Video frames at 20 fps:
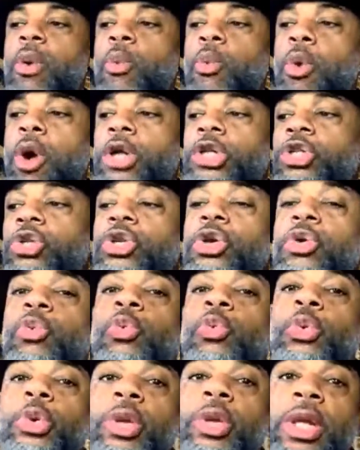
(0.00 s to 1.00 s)
want you to
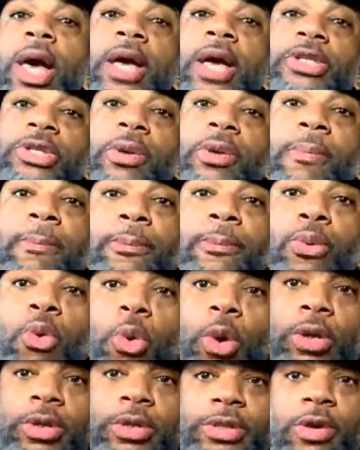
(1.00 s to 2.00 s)
realize the
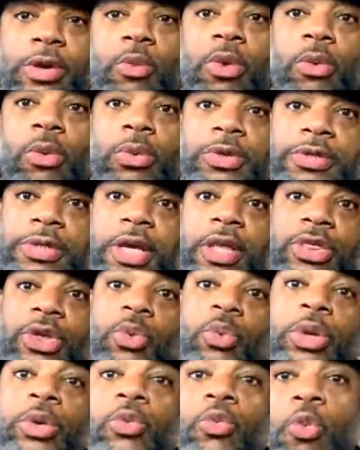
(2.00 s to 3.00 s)
importance of what we're saying, the
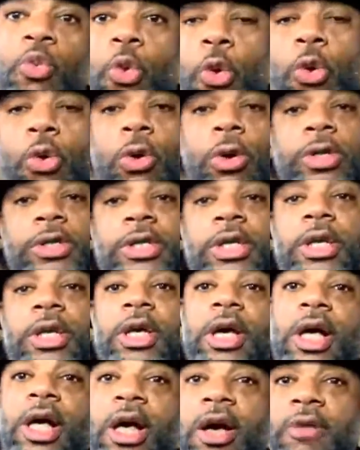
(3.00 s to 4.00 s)
rewards
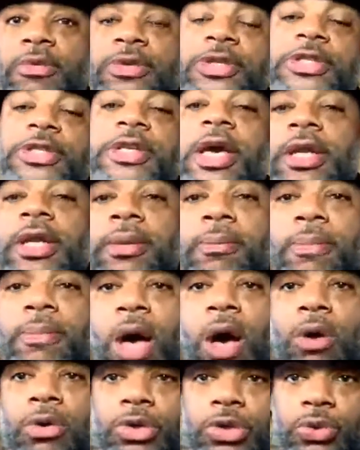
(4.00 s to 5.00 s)
of setting
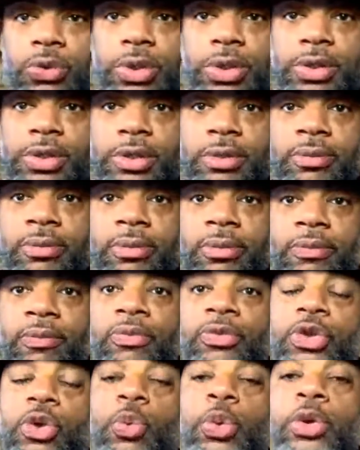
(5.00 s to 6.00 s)
boundaries.
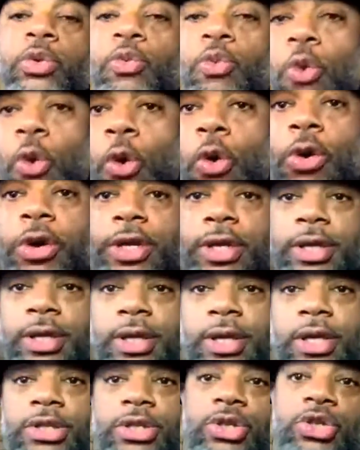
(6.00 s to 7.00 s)
The reward
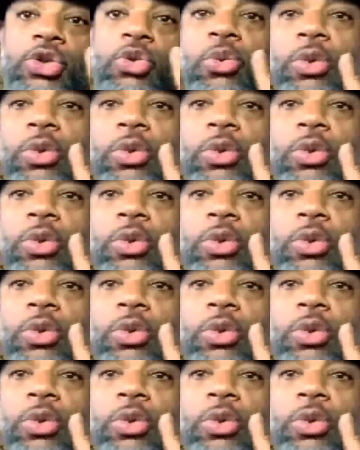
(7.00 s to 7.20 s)
is your